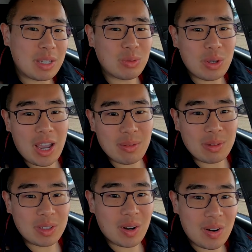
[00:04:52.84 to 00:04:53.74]
means we have
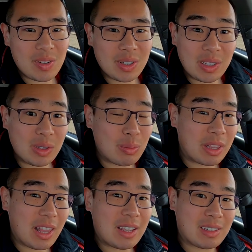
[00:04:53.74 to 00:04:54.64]
to charge a little bit
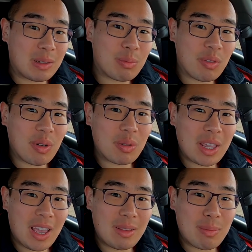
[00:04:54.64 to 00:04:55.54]
less before we
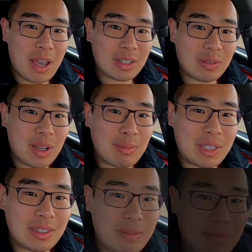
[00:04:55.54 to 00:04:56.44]
head back to
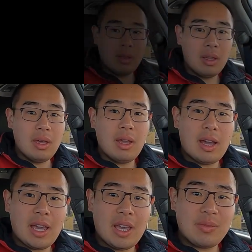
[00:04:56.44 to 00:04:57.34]
Edmonton.
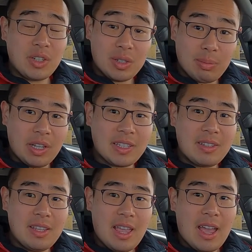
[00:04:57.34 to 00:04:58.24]
I have just plugged
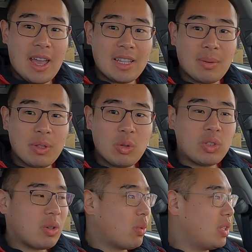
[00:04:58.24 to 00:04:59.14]
in, and I'm
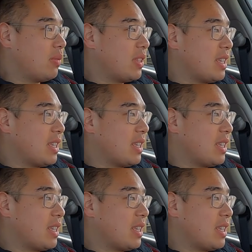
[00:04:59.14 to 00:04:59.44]
using one of